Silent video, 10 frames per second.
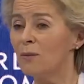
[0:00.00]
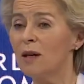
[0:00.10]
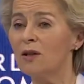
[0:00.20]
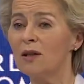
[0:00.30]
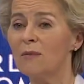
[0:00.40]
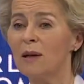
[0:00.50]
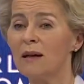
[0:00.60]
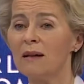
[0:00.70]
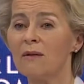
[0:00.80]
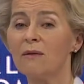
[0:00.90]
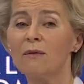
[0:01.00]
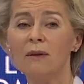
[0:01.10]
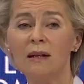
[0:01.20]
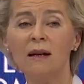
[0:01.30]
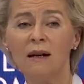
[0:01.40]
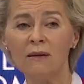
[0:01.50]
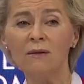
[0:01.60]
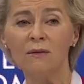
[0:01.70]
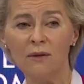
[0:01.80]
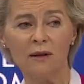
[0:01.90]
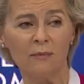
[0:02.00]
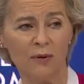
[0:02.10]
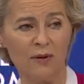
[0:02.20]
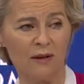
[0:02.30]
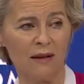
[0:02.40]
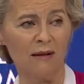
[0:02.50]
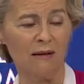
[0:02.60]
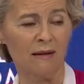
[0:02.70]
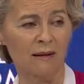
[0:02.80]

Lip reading: Russia by 300%,